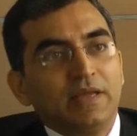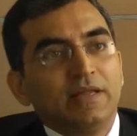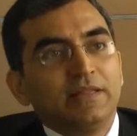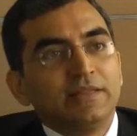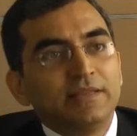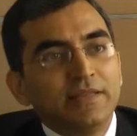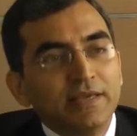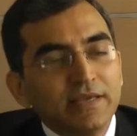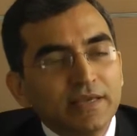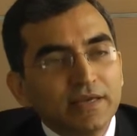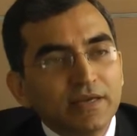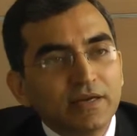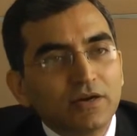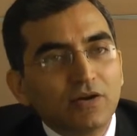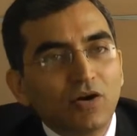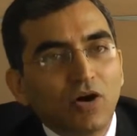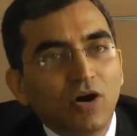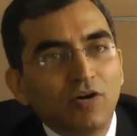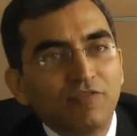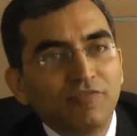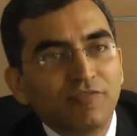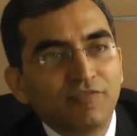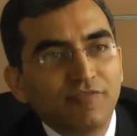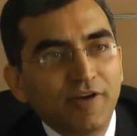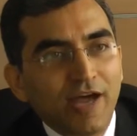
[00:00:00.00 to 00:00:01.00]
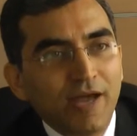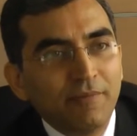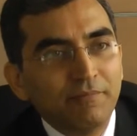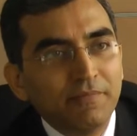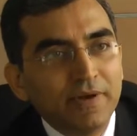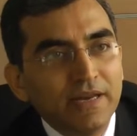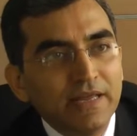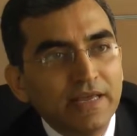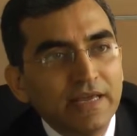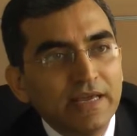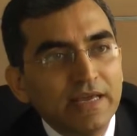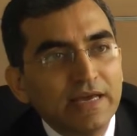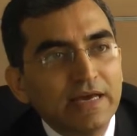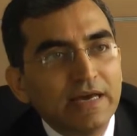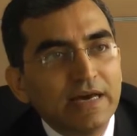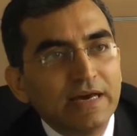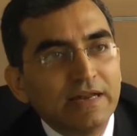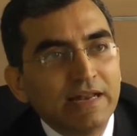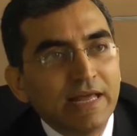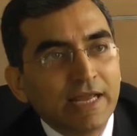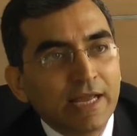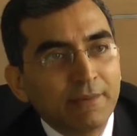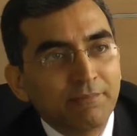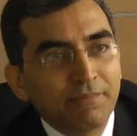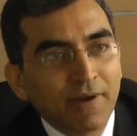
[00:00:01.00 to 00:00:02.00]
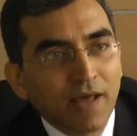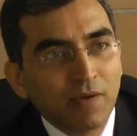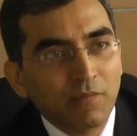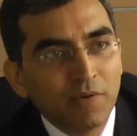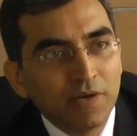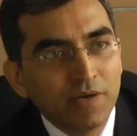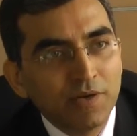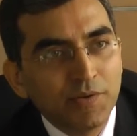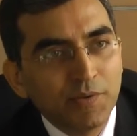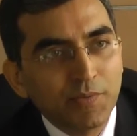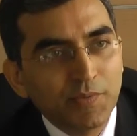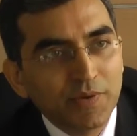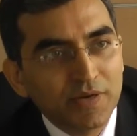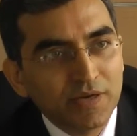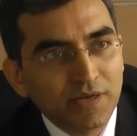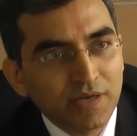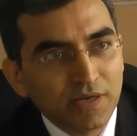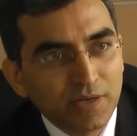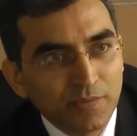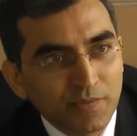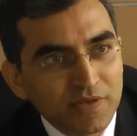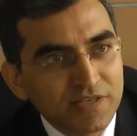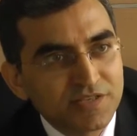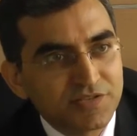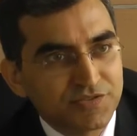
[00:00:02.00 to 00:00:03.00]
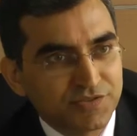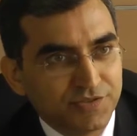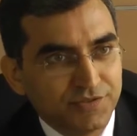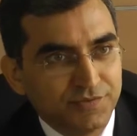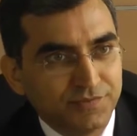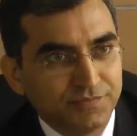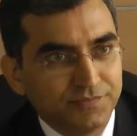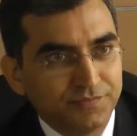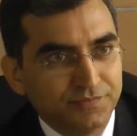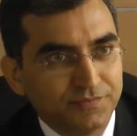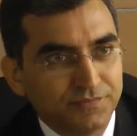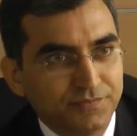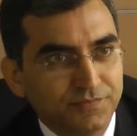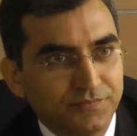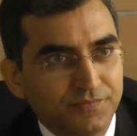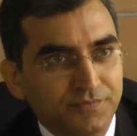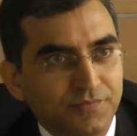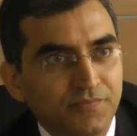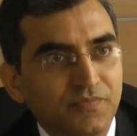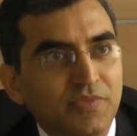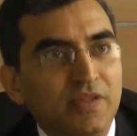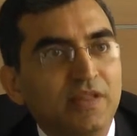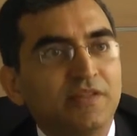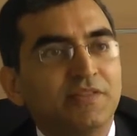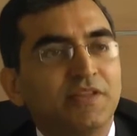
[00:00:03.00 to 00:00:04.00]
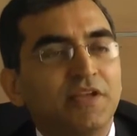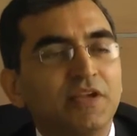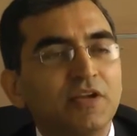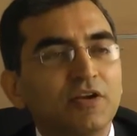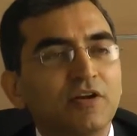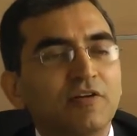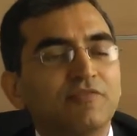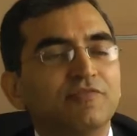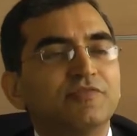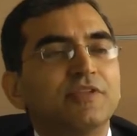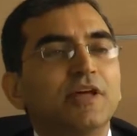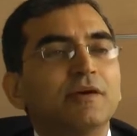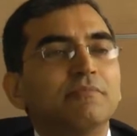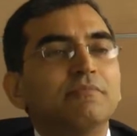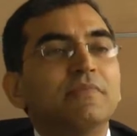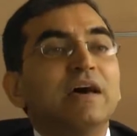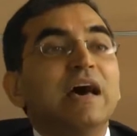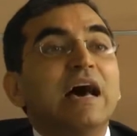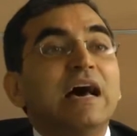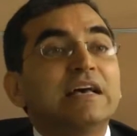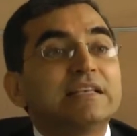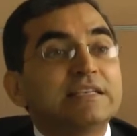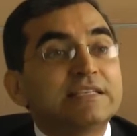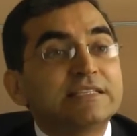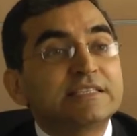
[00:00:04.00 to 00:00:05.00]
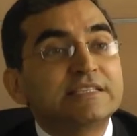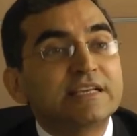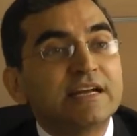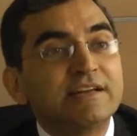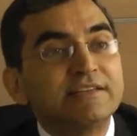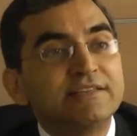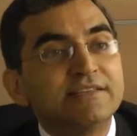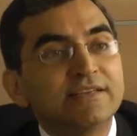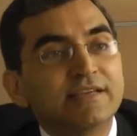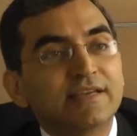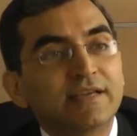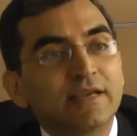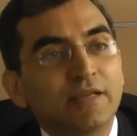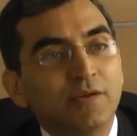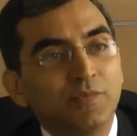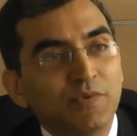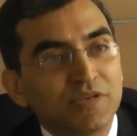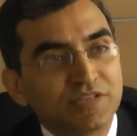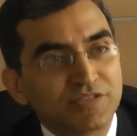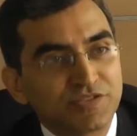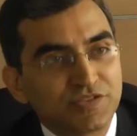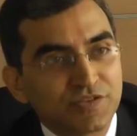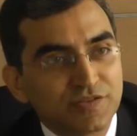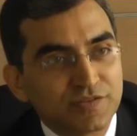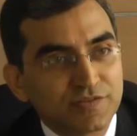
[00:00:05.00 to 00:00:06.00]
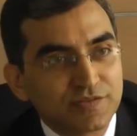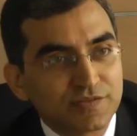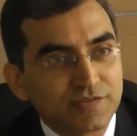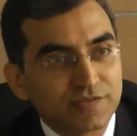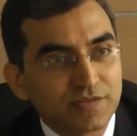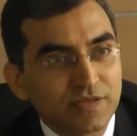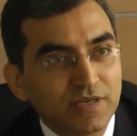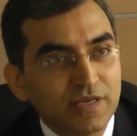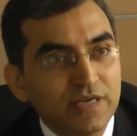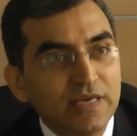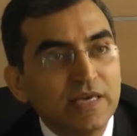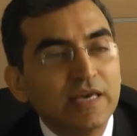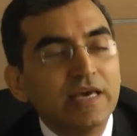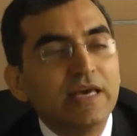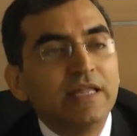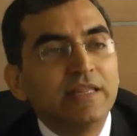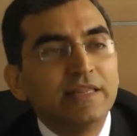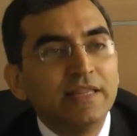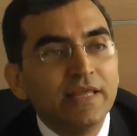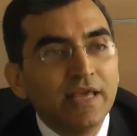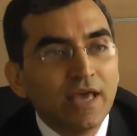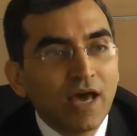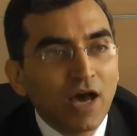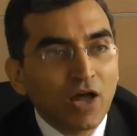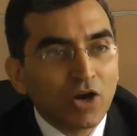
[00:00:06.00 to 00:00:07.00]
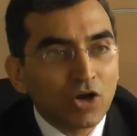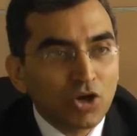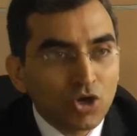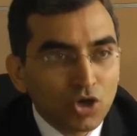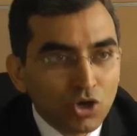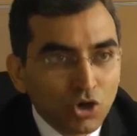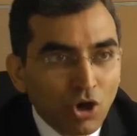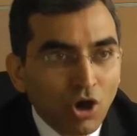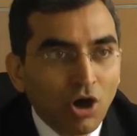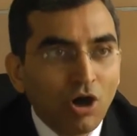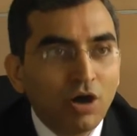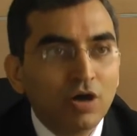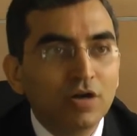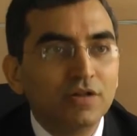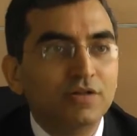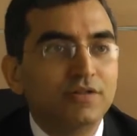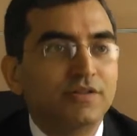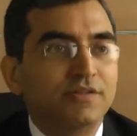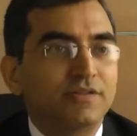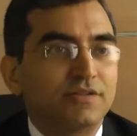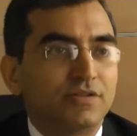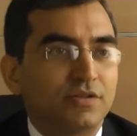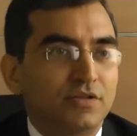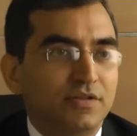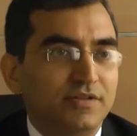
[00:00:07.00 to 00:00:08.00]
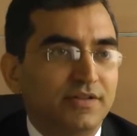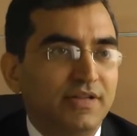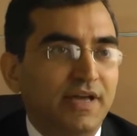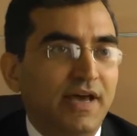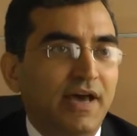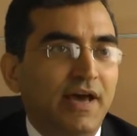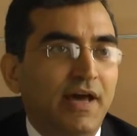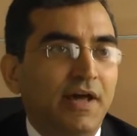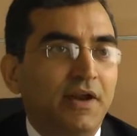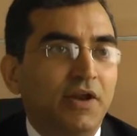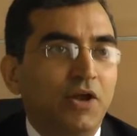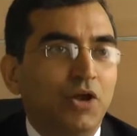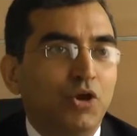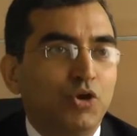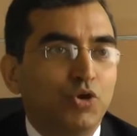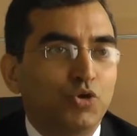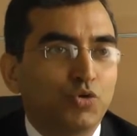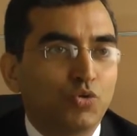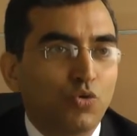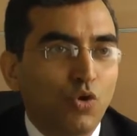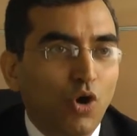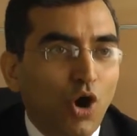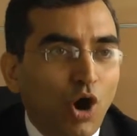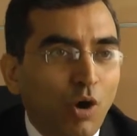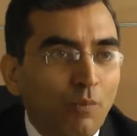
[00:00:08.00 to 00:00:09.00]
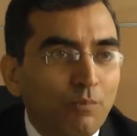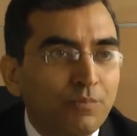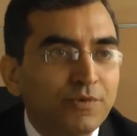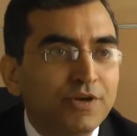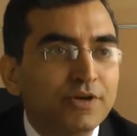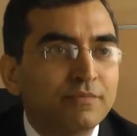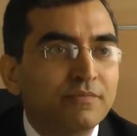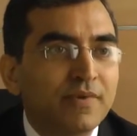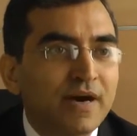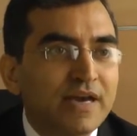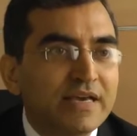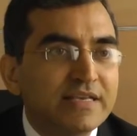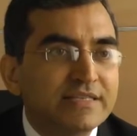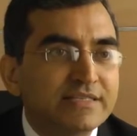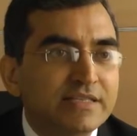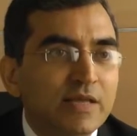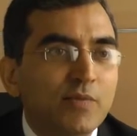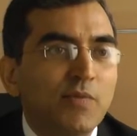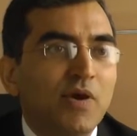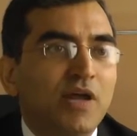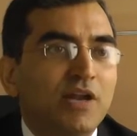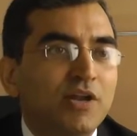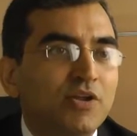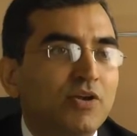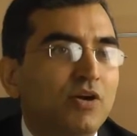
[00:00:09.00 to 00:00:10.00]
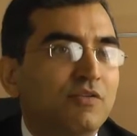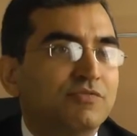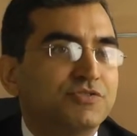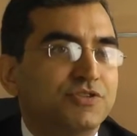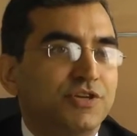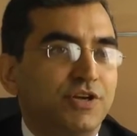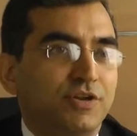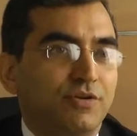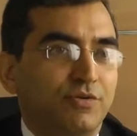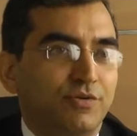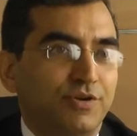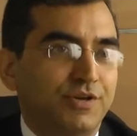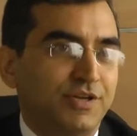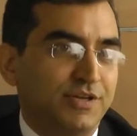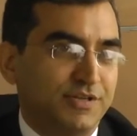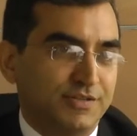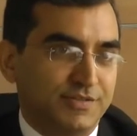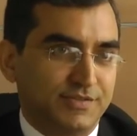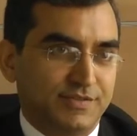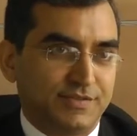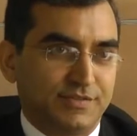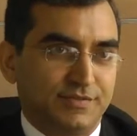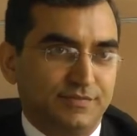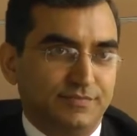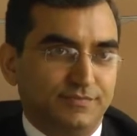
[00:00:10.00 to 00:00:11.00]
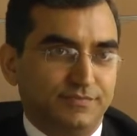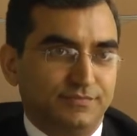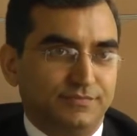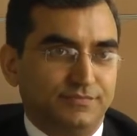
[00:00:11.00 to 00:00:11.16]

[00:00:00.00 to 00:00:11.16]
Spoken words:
Think of family like a private equity investor. Think of them as strategic investors. They are not there to optimize the value of shareholders.